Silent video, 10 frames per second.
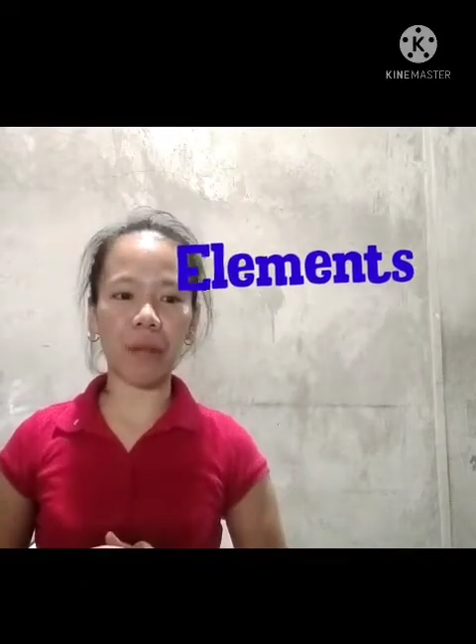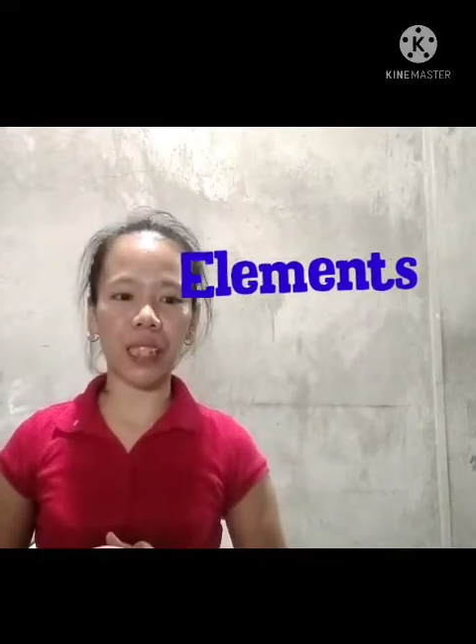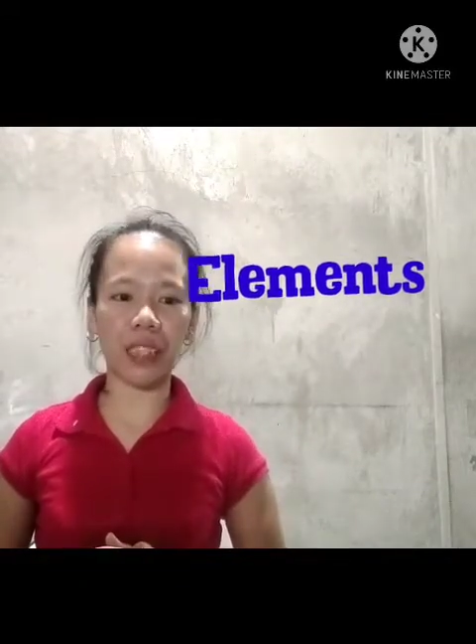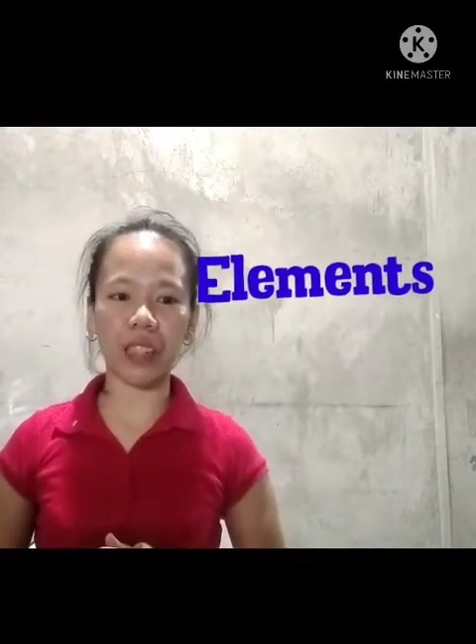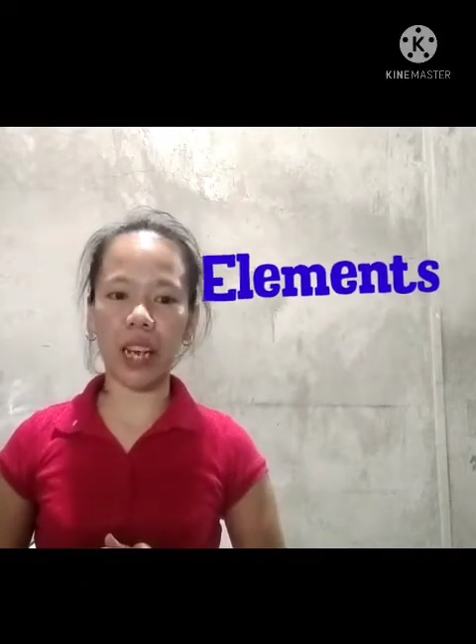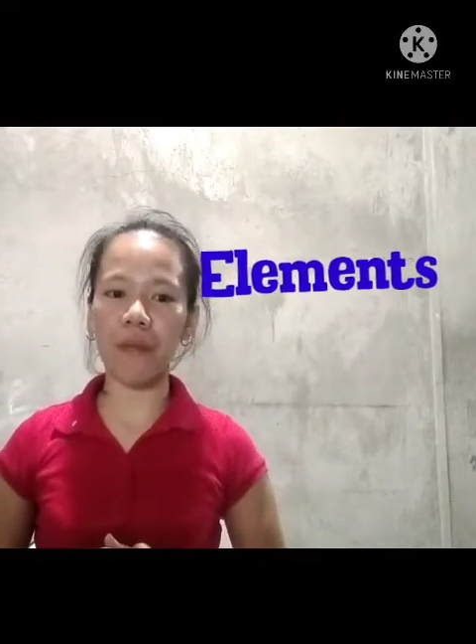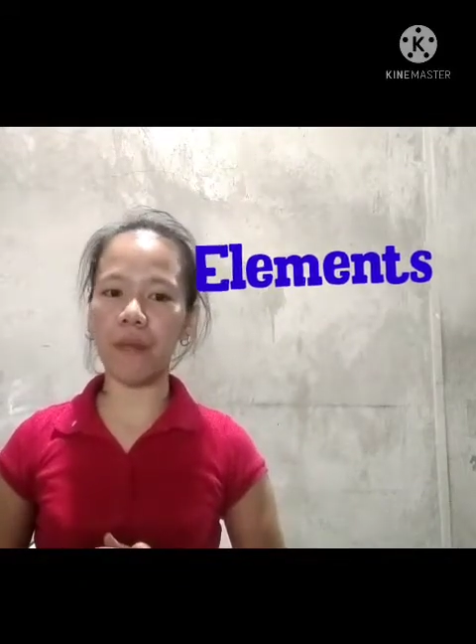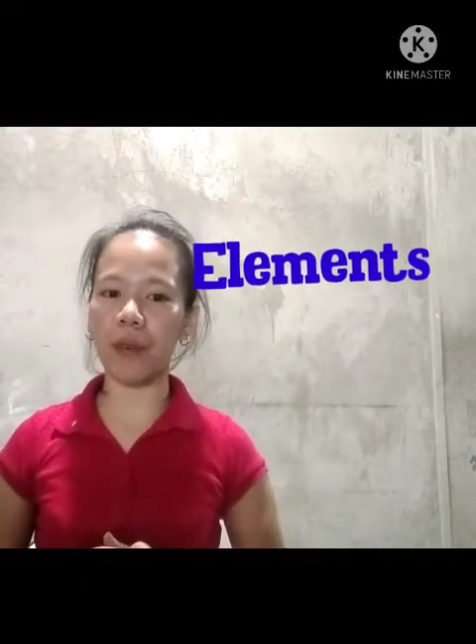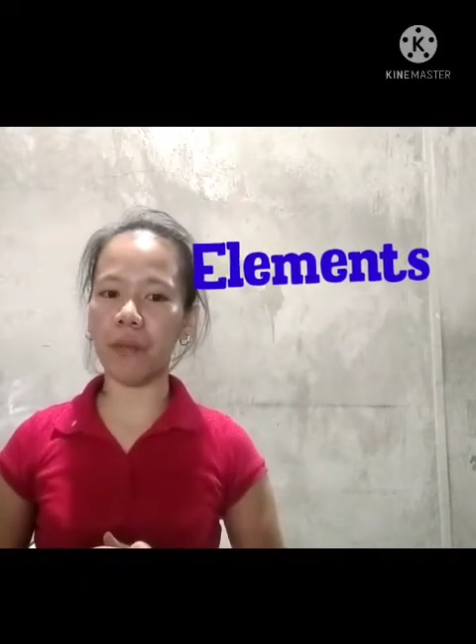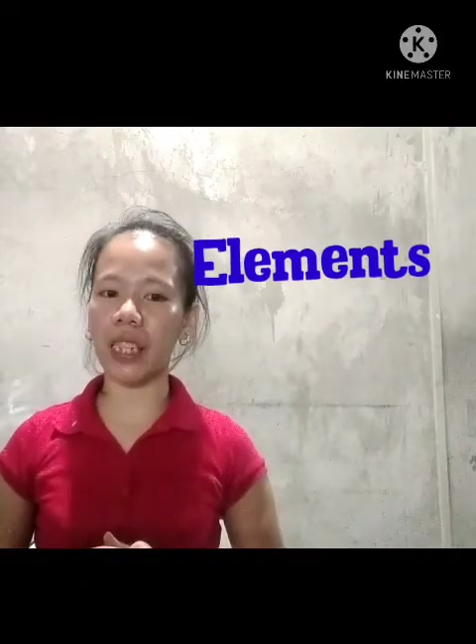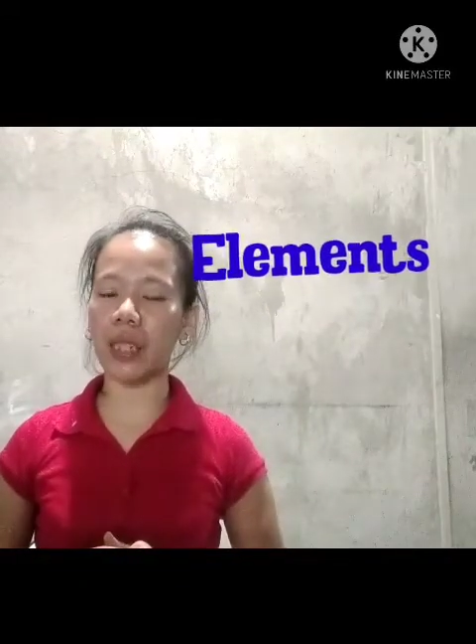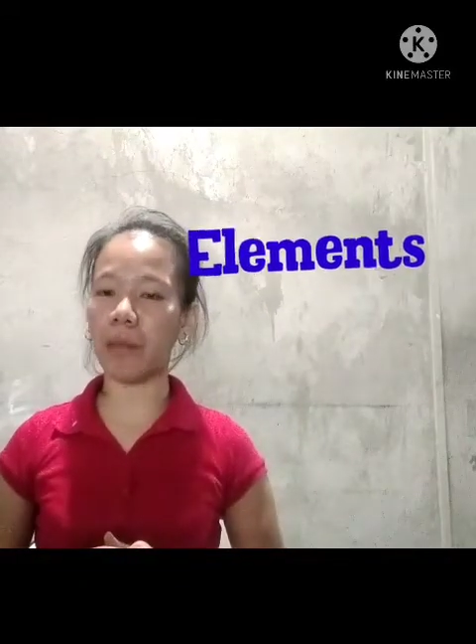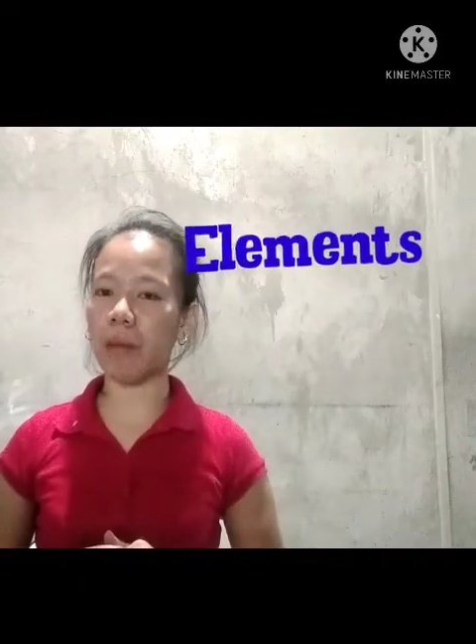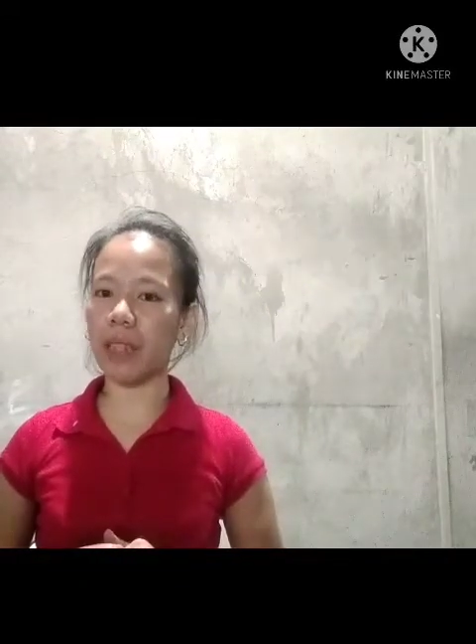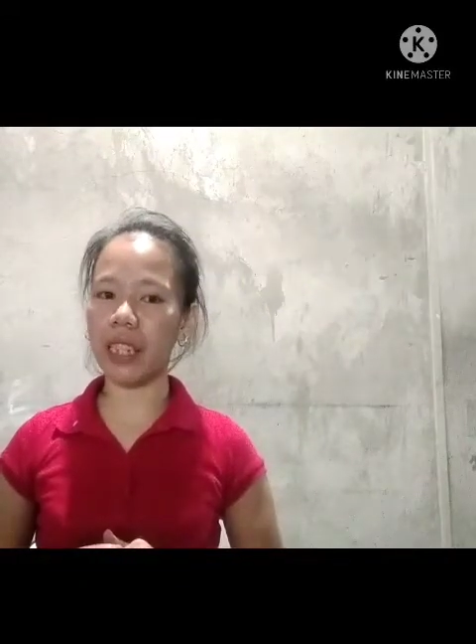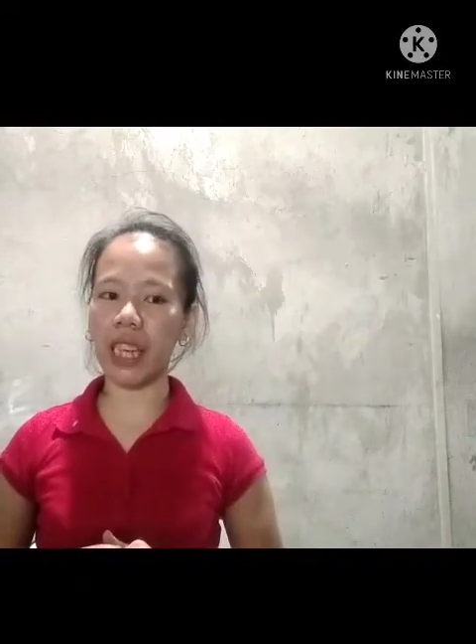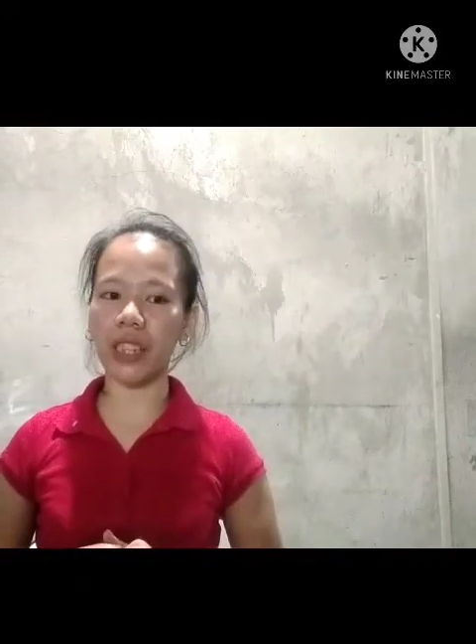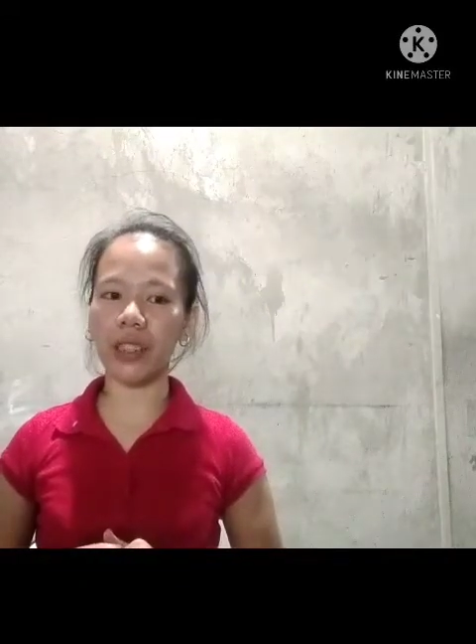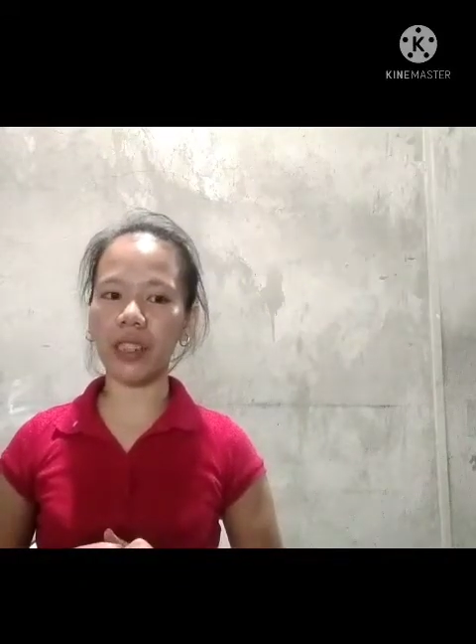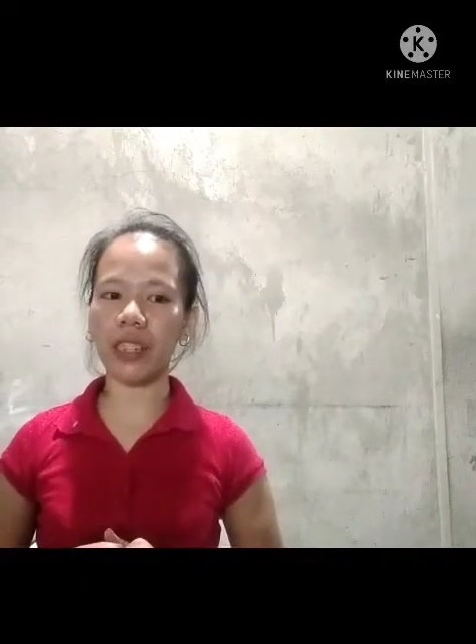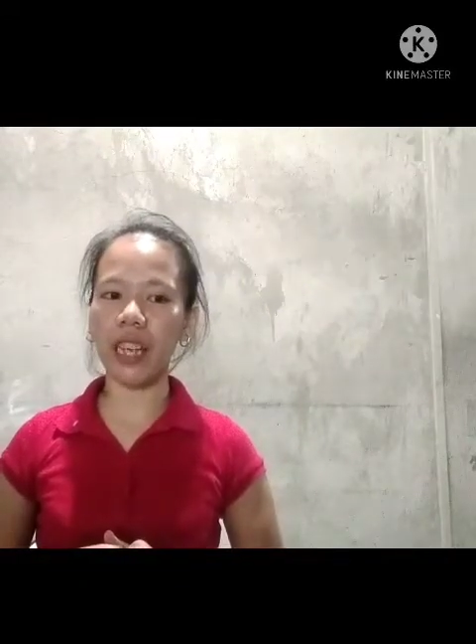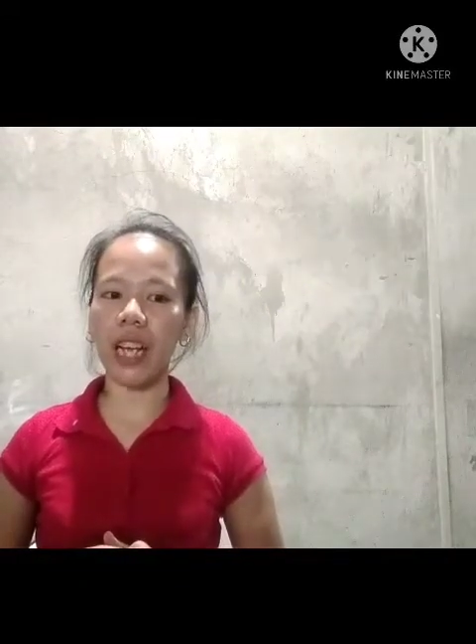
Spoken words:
prescribed from its publication